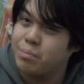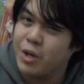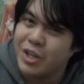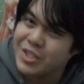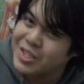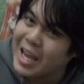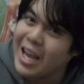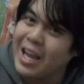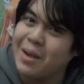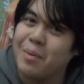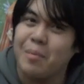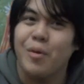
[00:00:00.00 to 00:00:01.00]
per
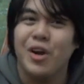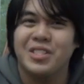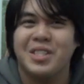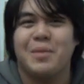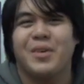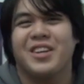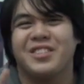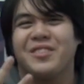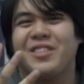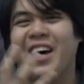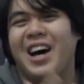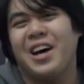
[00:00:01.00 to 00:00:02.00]
se, but mostly because
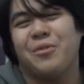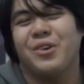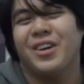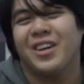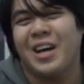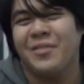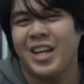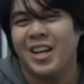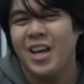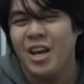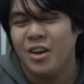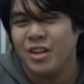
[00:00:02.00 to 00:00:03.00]
of the artwork. I
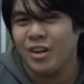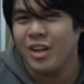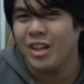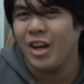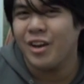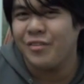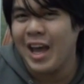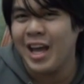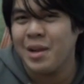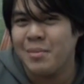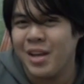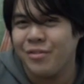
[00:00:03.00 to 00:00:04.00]
mean, there are a lot of
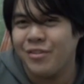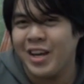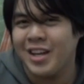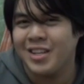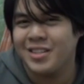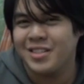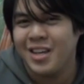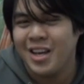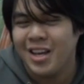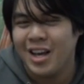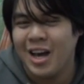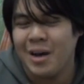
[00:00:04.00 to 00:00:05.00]
anime fans
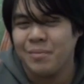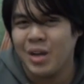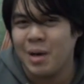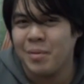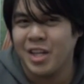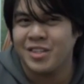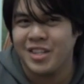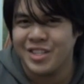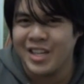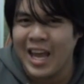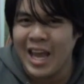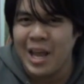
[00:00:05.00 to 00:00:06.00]
coming into
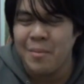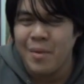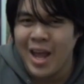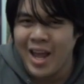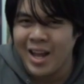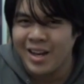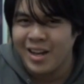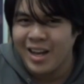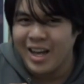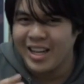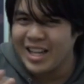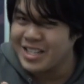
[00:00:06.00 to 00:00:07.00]
this game,
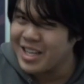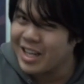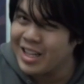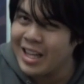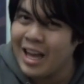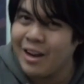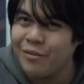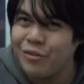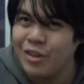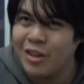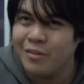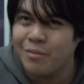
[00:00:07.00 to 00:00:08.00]
and I guess a clan
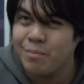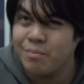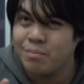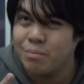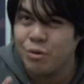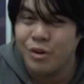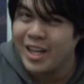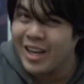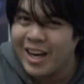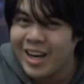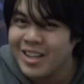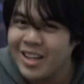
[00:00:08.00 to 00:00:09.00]
full of pretty
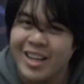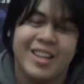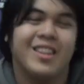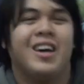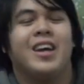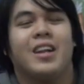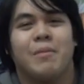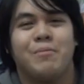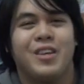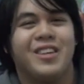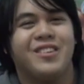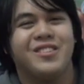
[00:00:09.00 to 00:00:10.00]
art like that
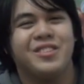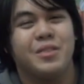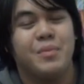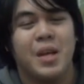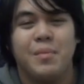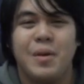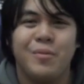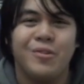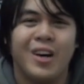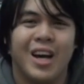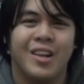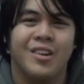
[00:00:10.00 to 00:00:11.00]
appeals to many
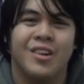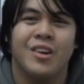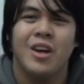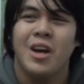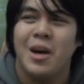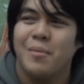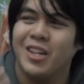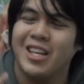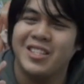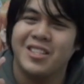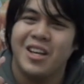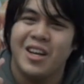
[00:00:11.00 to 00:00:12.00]
people, I don't know. But
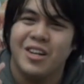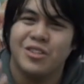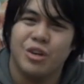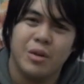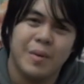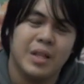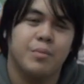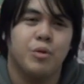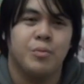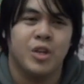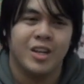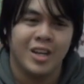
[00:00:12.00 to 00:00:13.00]
let's talk about the
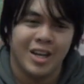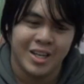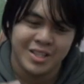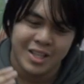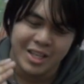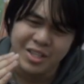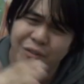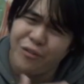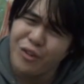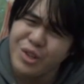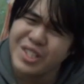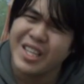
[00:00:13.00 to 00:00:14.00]
Bermuda cards. It's a
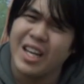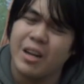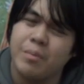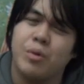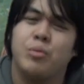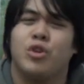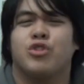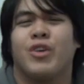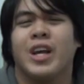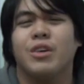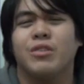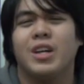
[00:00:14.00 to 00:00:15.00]
full set of Bermuda
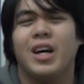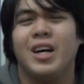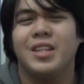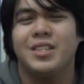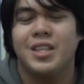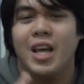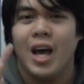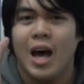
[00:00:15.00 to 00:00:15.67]
Triangle cards,